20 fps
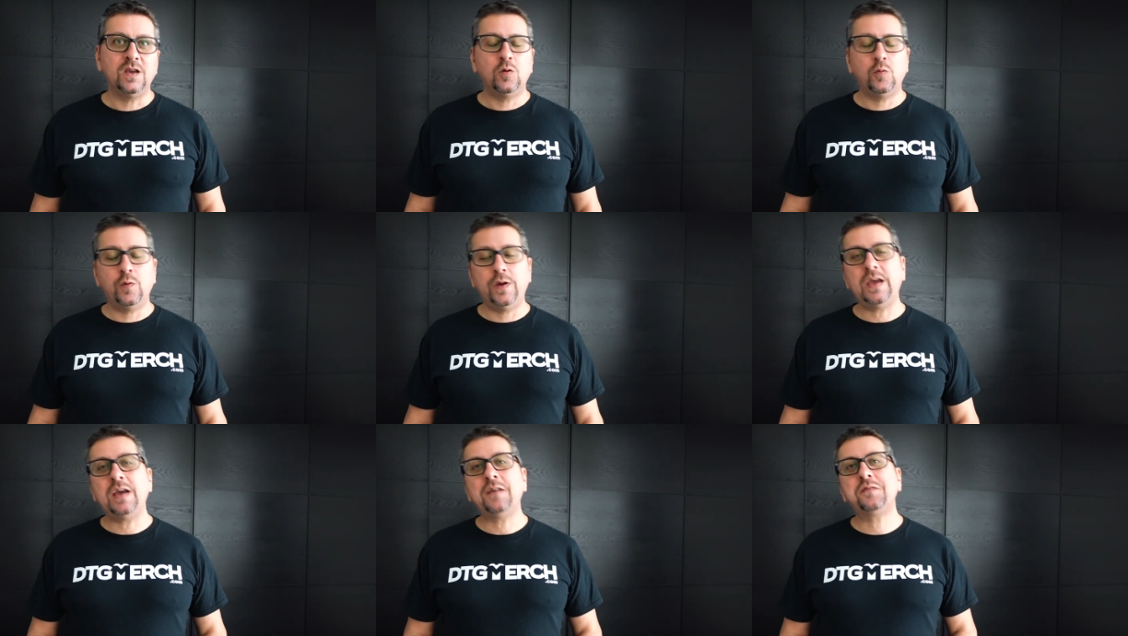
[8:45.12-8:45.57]

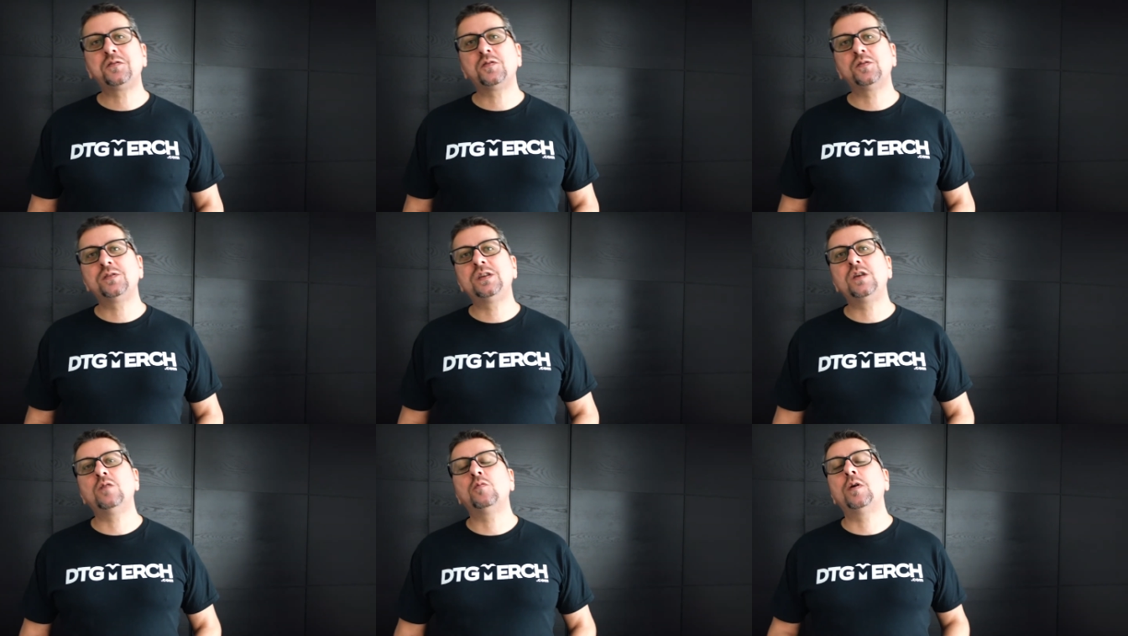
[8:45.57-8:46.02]
We have to
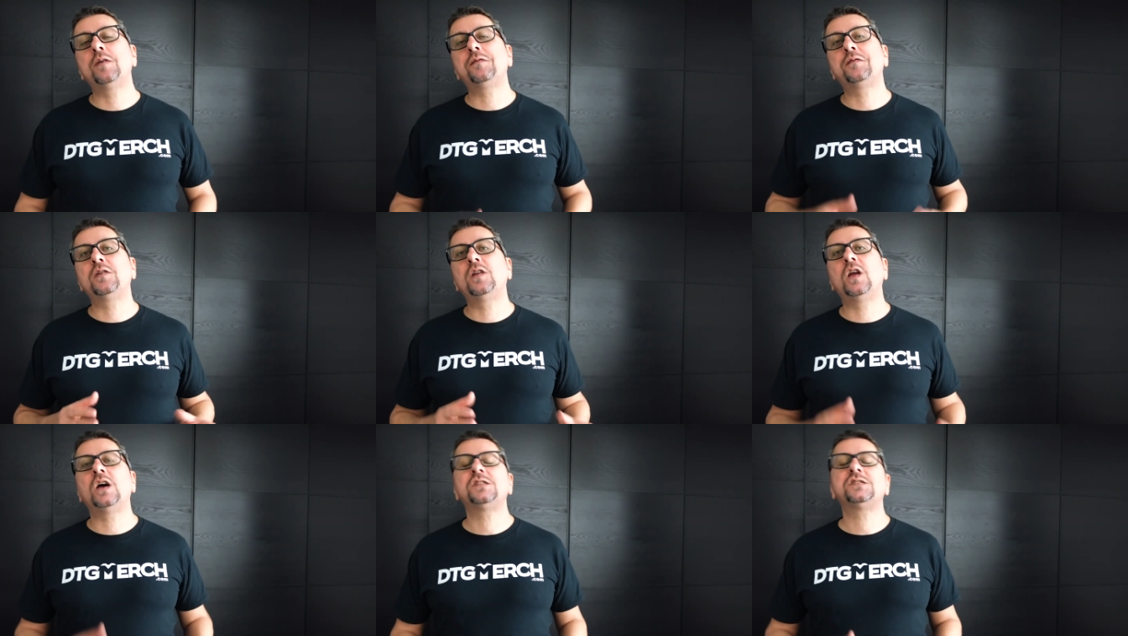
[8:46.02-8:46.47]
deal
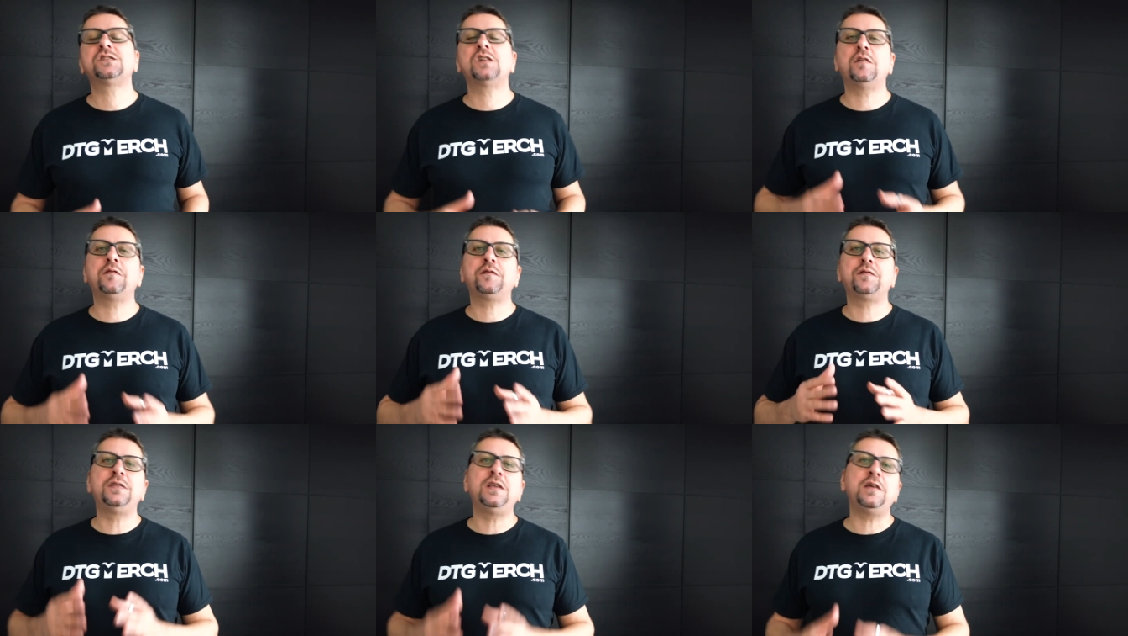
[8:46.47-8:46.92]
with lots
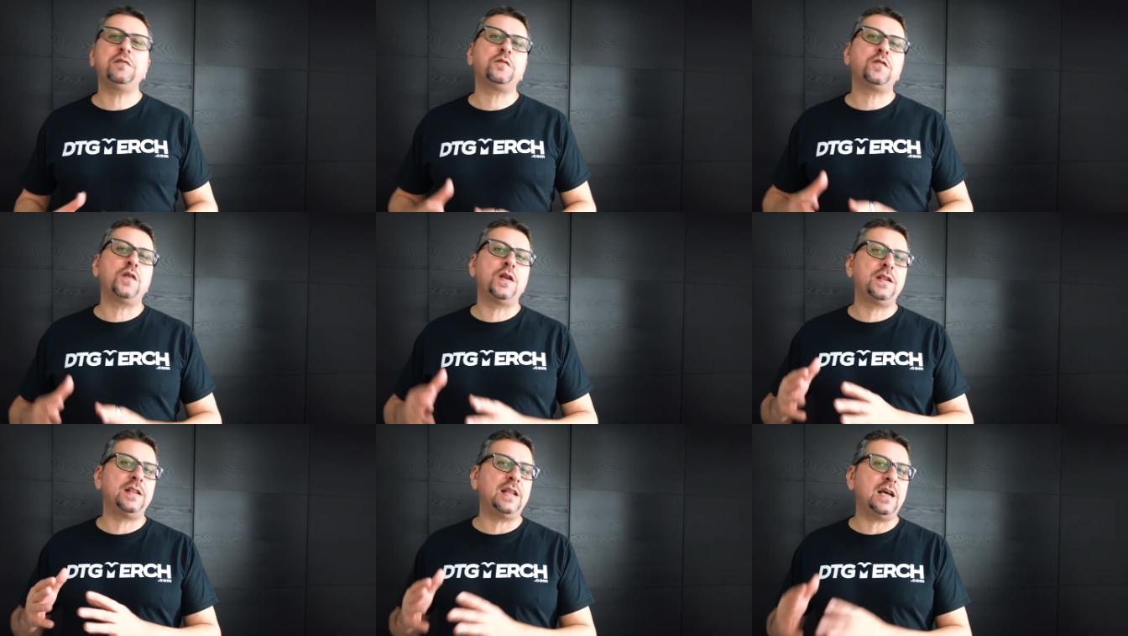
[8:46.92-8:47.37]
of
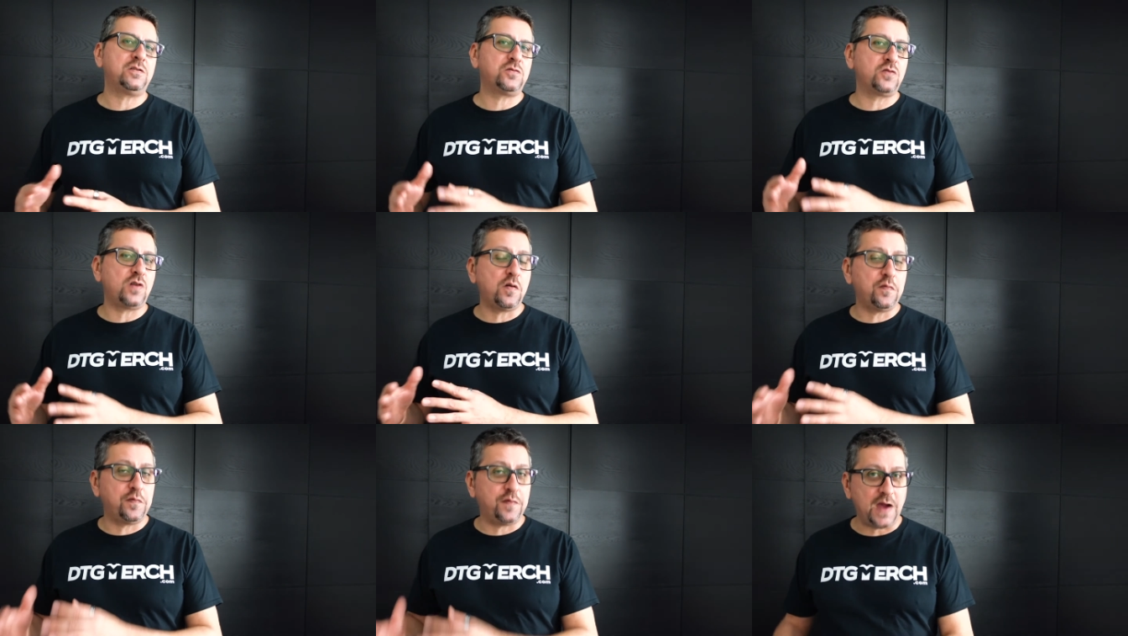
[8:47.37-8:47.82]
different
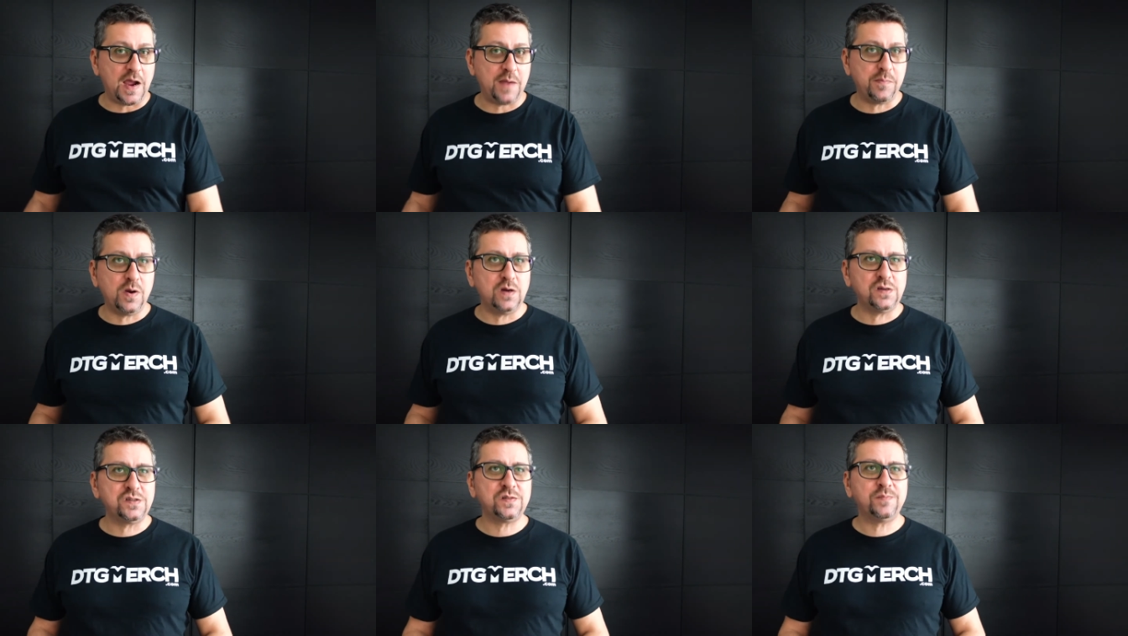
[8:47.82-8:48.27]
natural
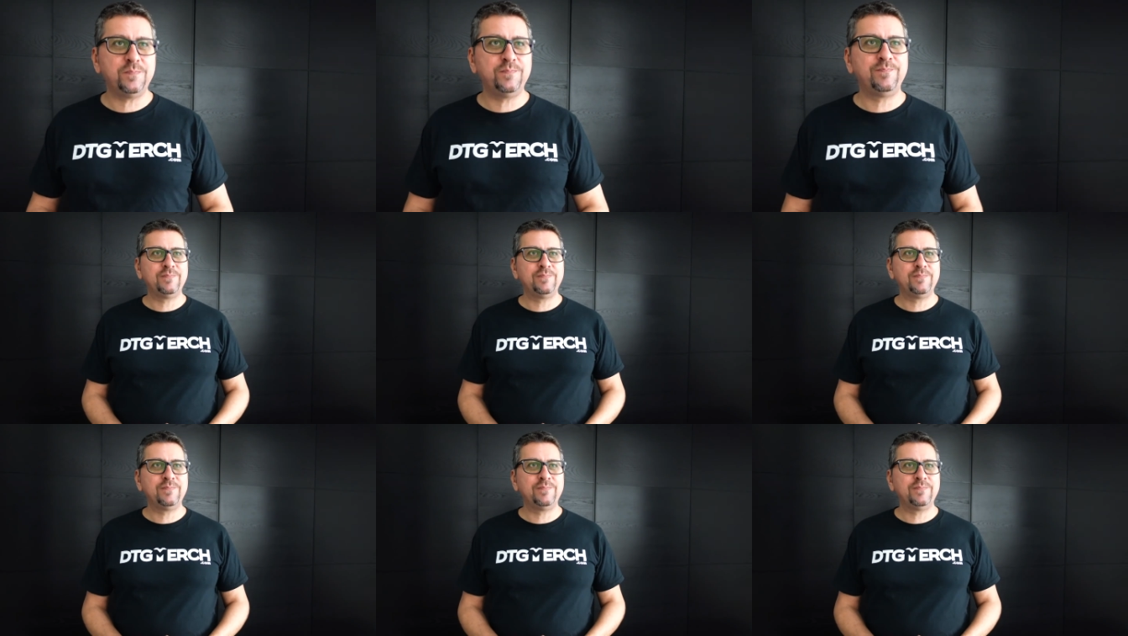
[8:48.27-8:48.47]
fibers.